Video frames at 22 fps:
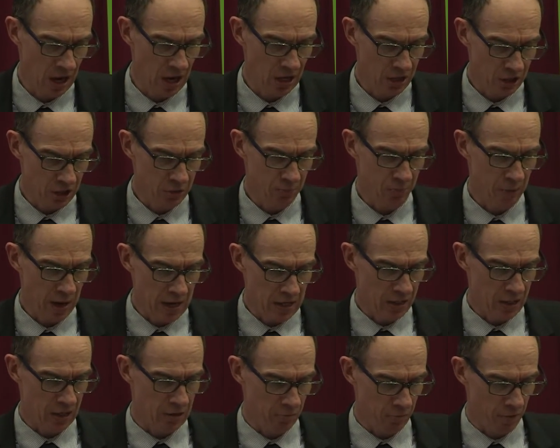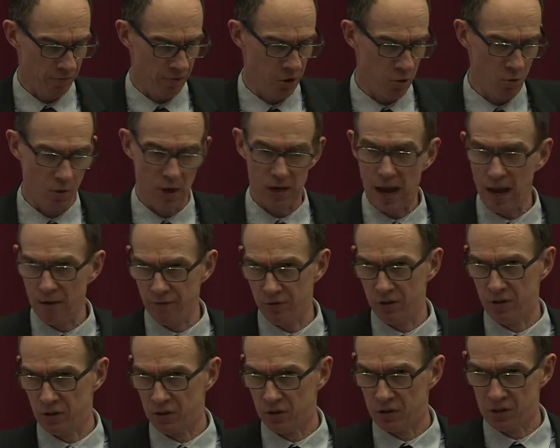spending review
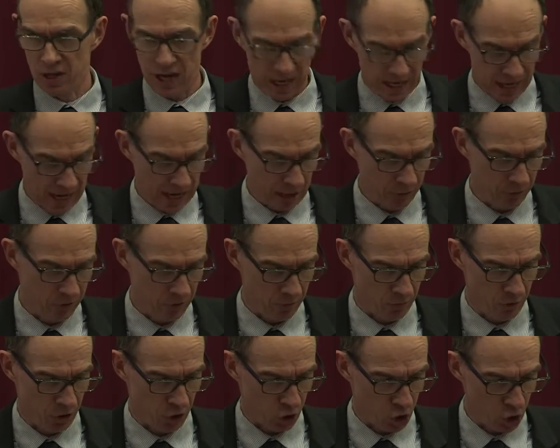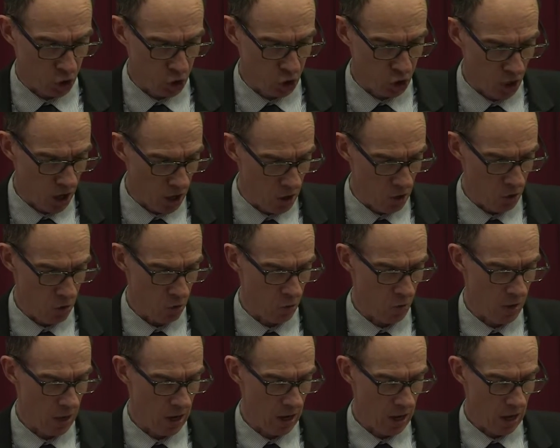evidence. It allowed them to show
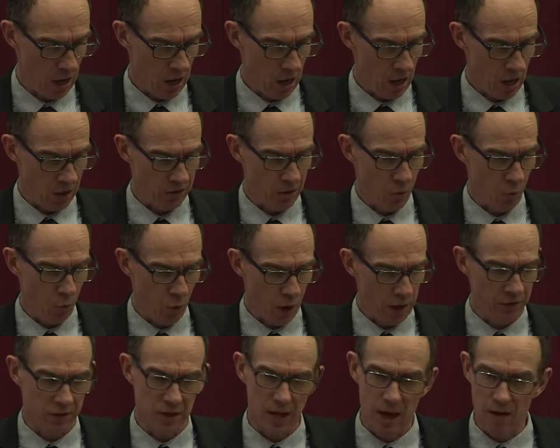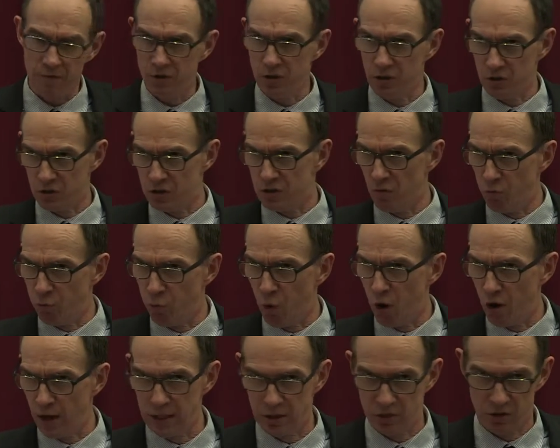the evidence of
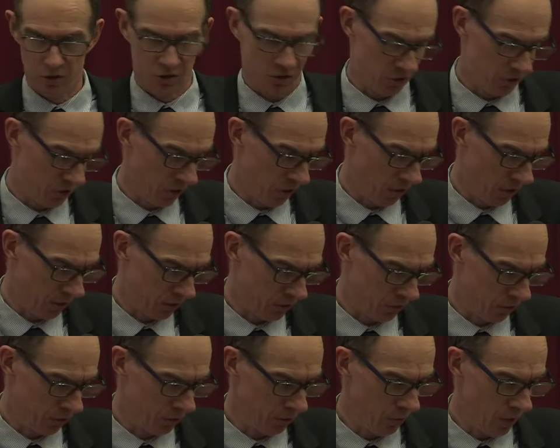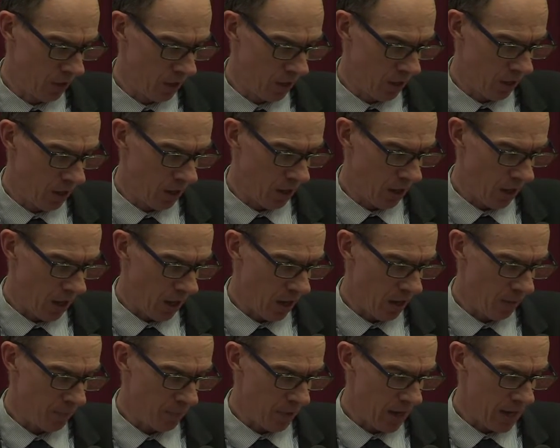wider societal
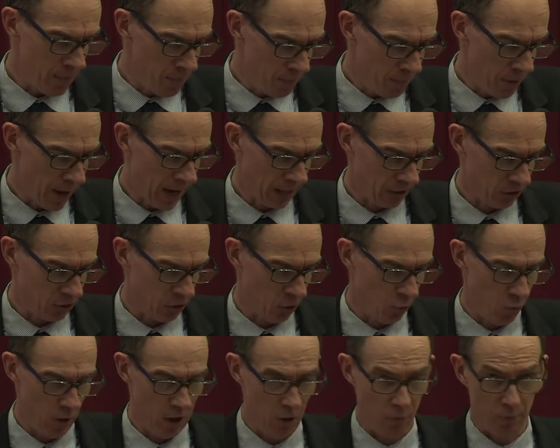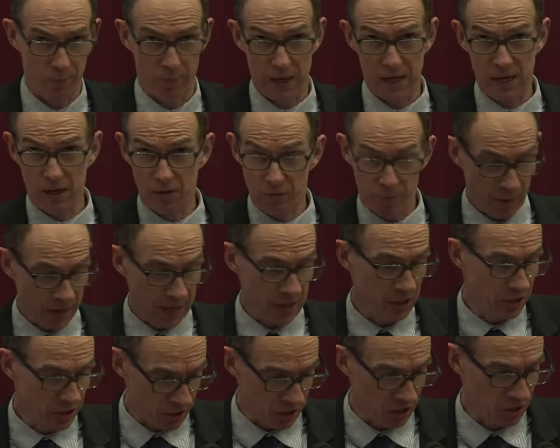impact on well-being of
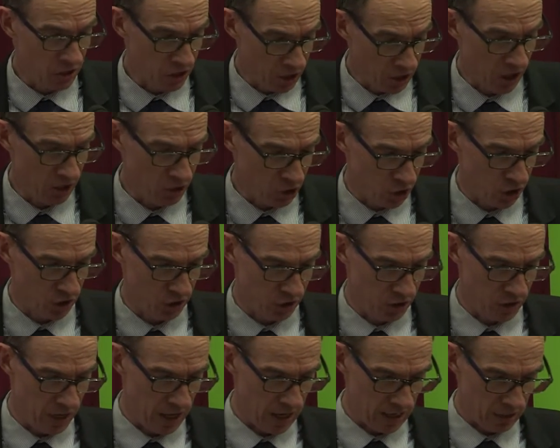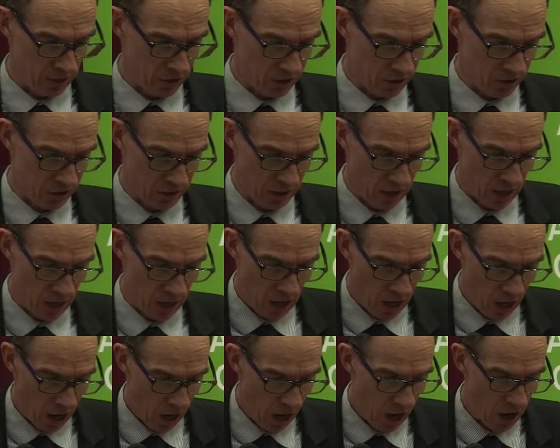places such as this,
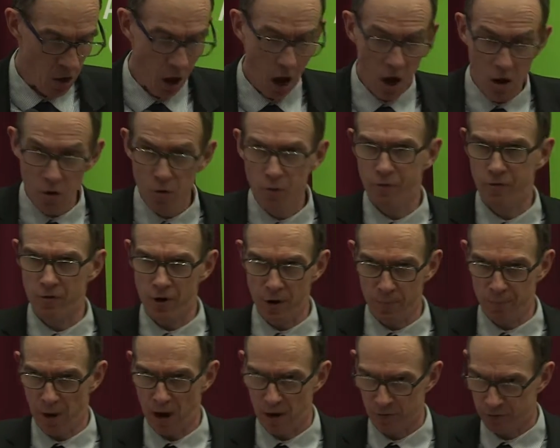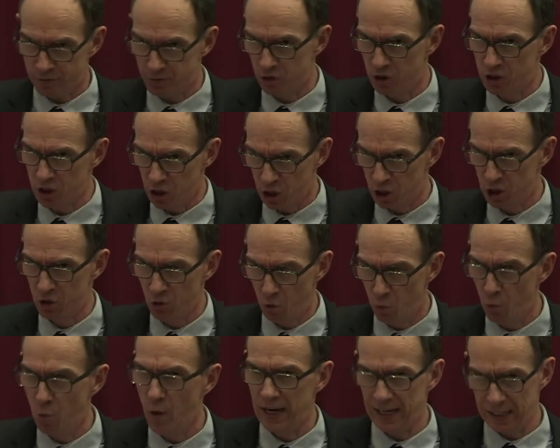over and above traditional
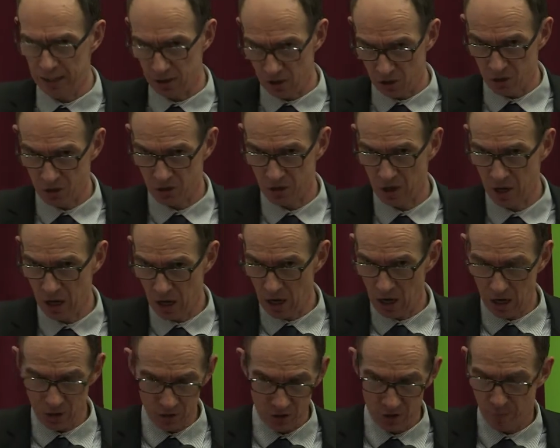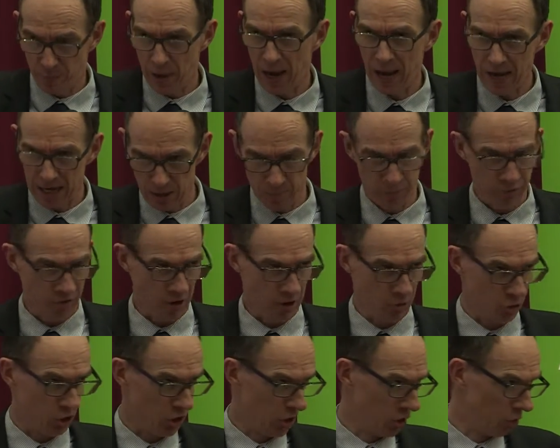willingness to pay
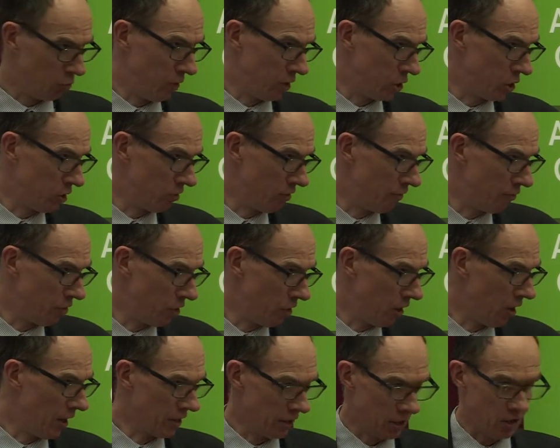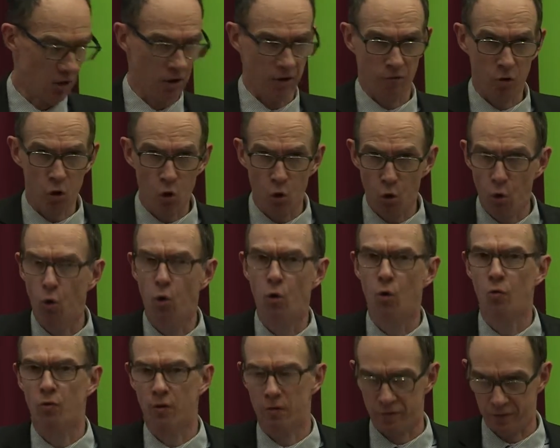approaches, which are, if you like, the kind of
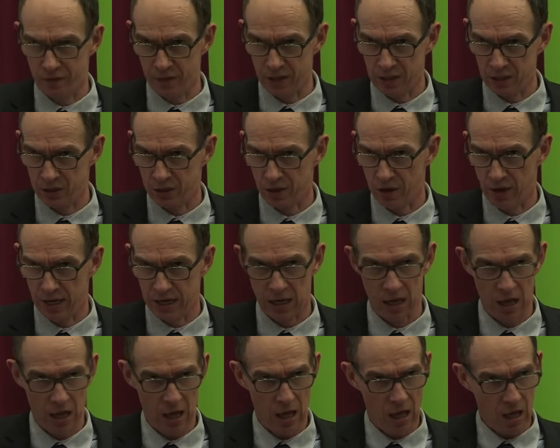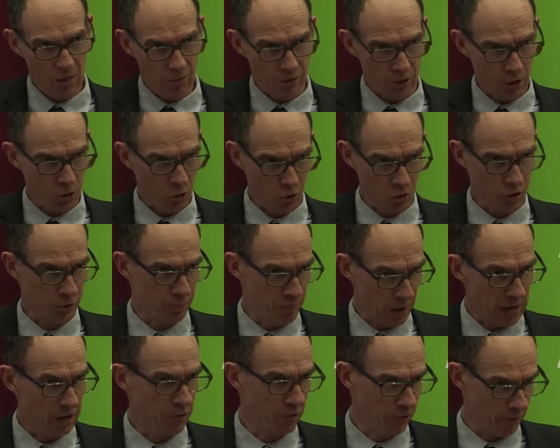core of things like the
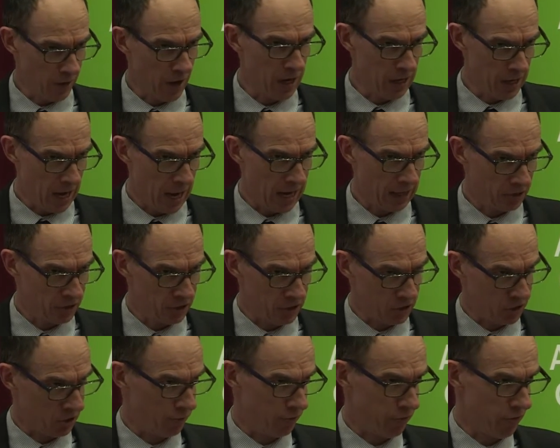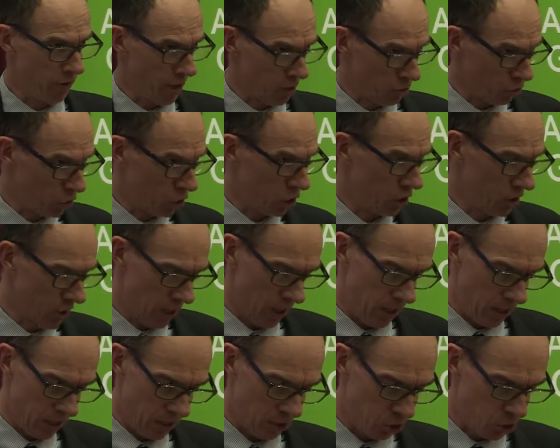cost-benefit analysis approach
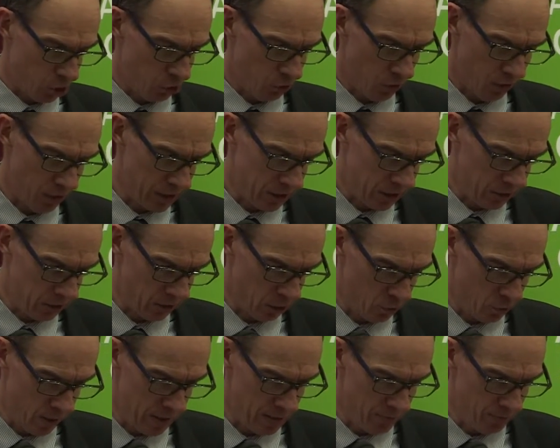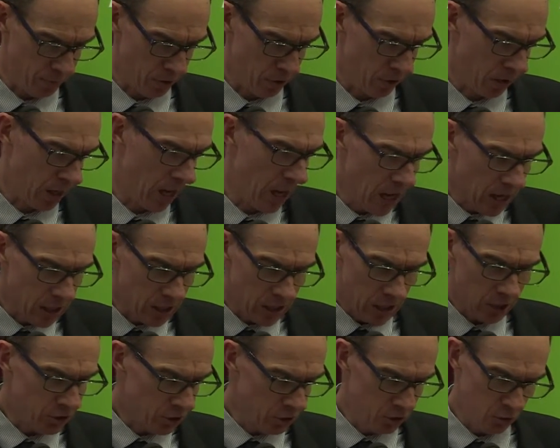enshrined in the Green Book.
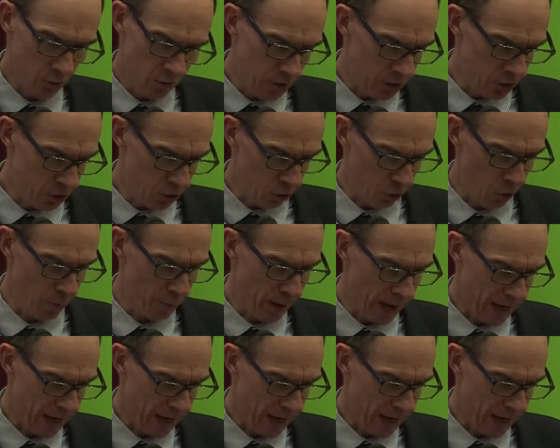Gus has already talked